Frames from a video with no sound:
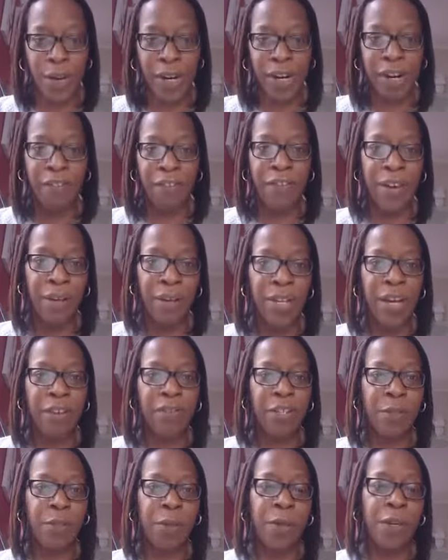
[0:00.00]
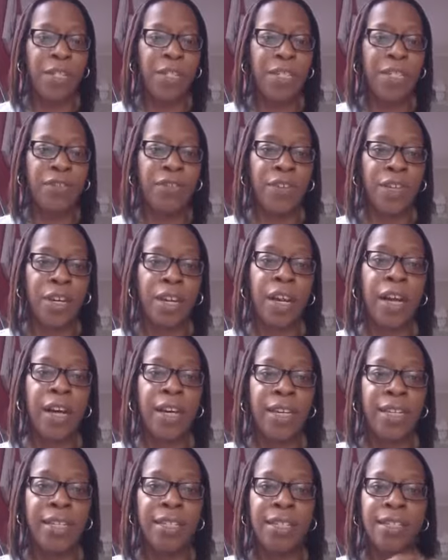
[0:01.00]
And I found that as I've spoken to different
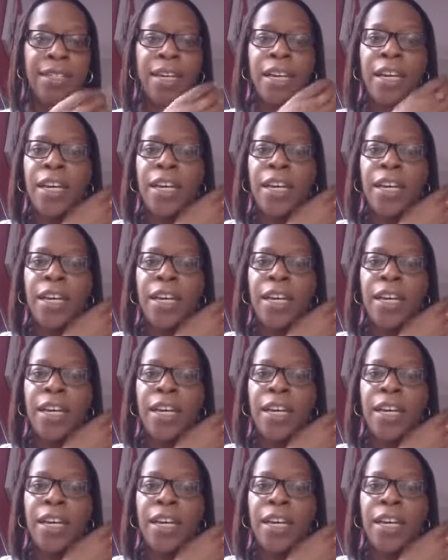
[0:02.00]
clients,